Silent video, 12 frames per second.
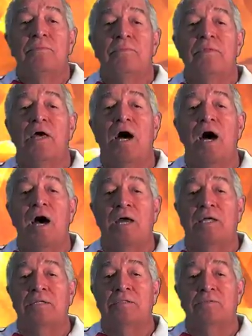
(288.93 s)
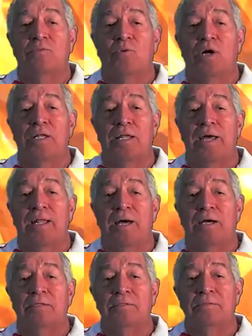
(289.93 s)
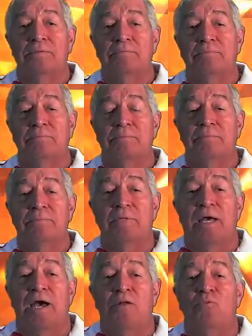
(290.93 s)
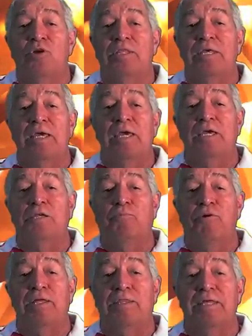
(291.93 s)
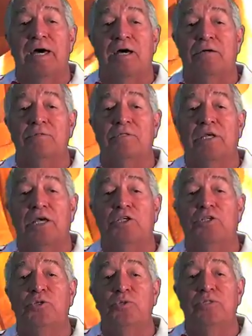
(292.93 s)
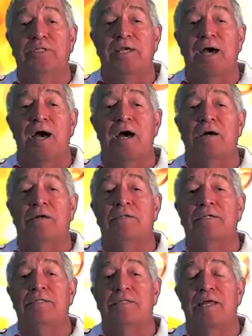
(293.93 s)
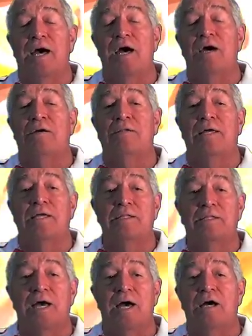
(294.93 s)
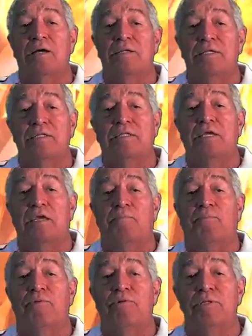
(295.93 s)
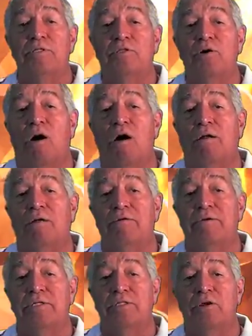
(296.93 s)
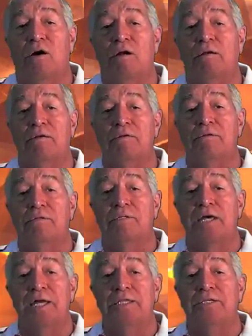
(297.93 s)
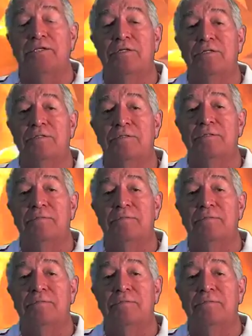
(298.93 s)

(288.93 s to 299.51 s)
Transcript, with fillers: 9, one lie down. And with each breath out, takes you down and down and down and deeper and darker and darker. That's good.